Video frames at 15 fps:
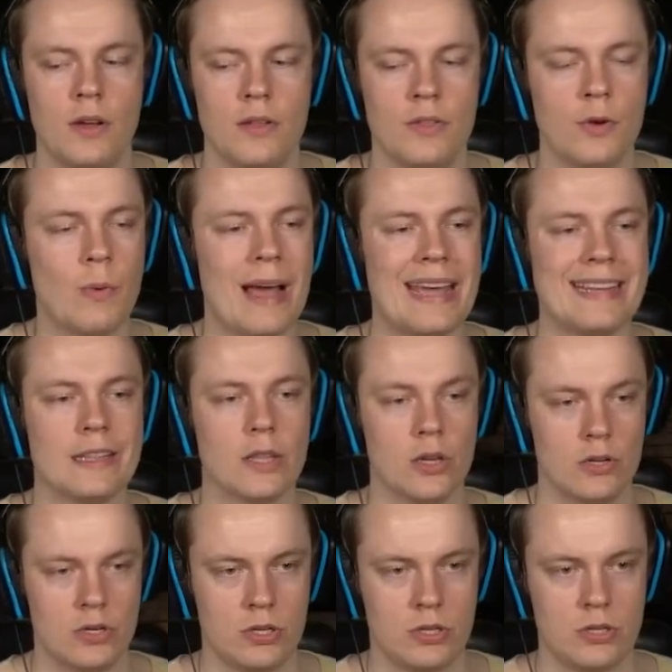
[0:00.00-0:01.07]
the way it
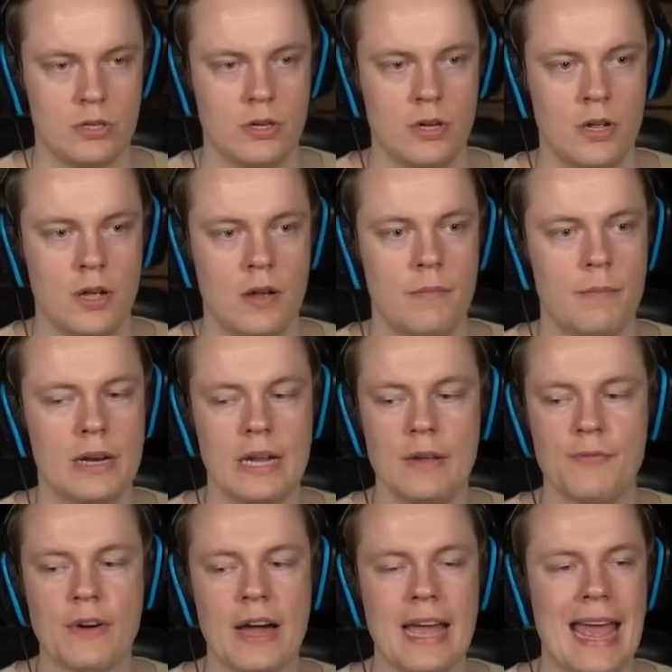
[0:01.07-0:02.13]
looks, but
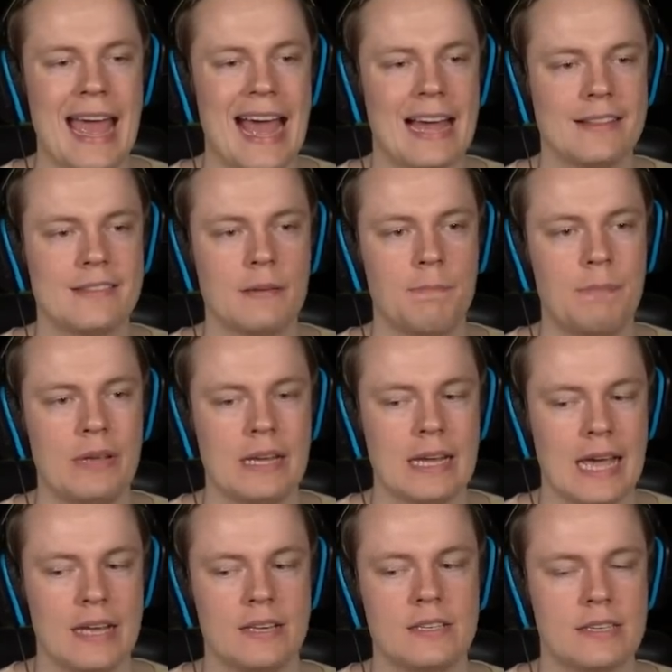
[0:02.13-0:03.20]
if I had to pick
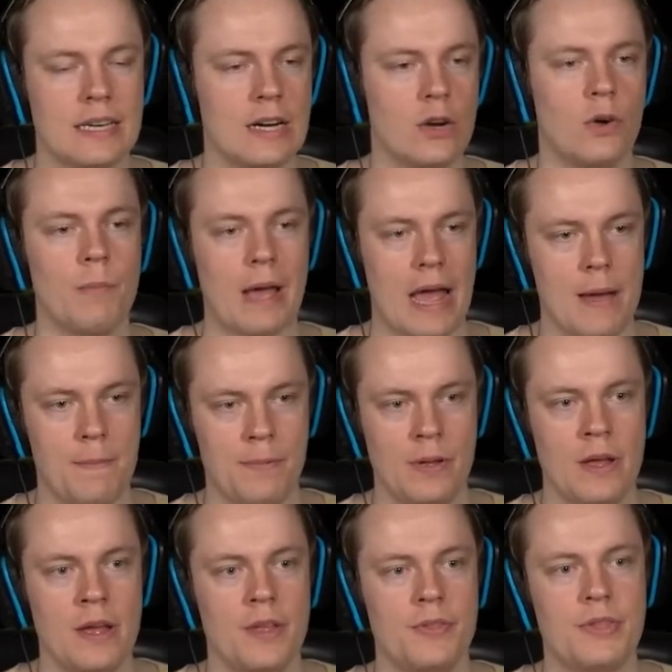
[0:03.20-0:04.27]
a single map
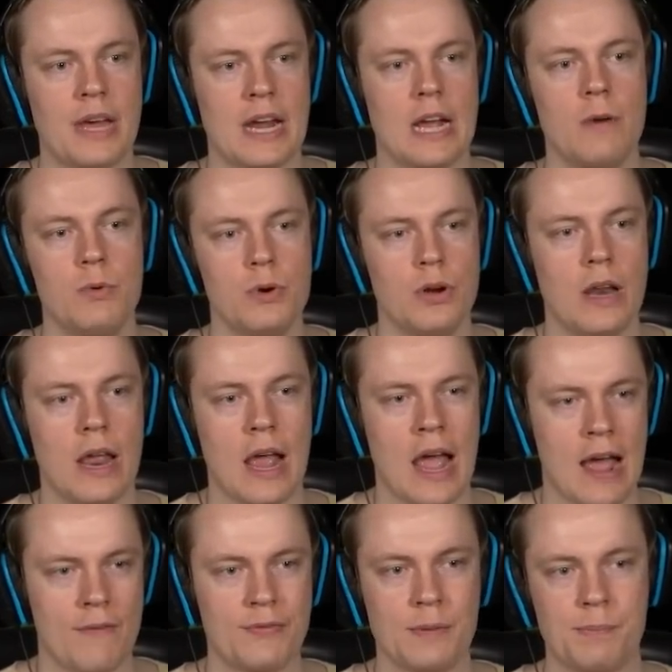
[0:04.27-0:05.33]
that I would
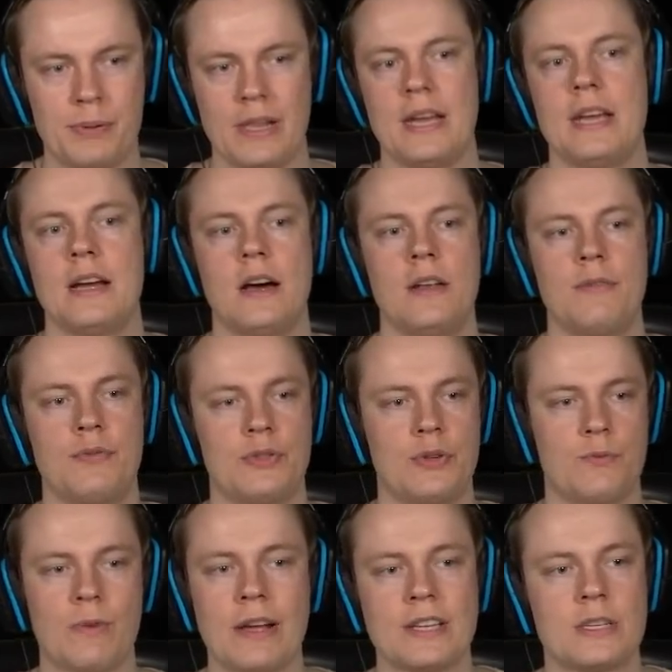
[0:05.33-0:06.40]
have to play on for the
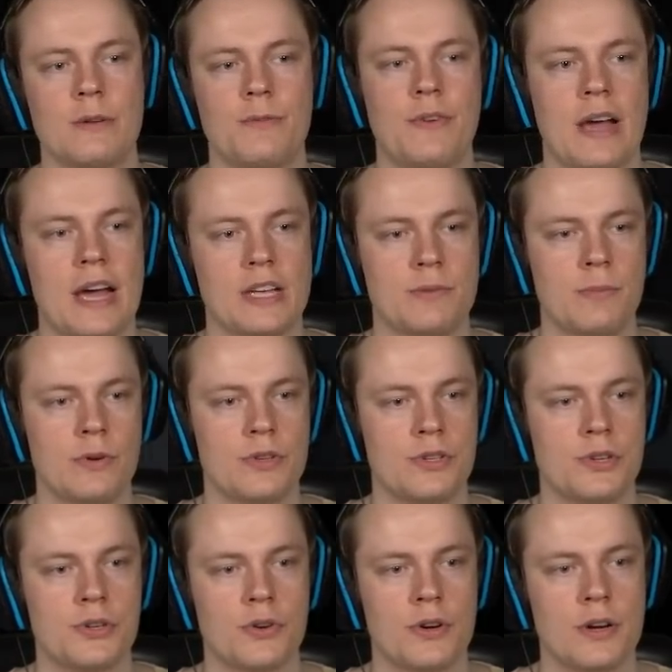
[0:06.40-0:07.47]
rest of Phasmo's
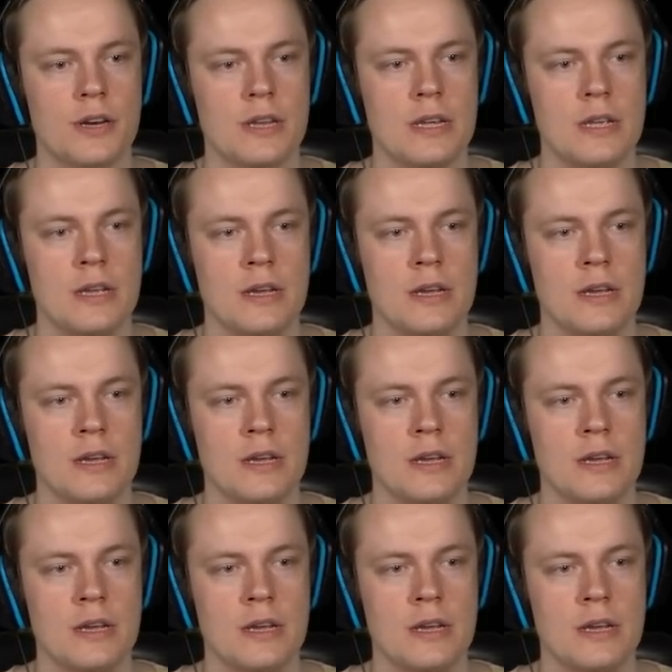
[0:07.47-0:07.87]
eternity,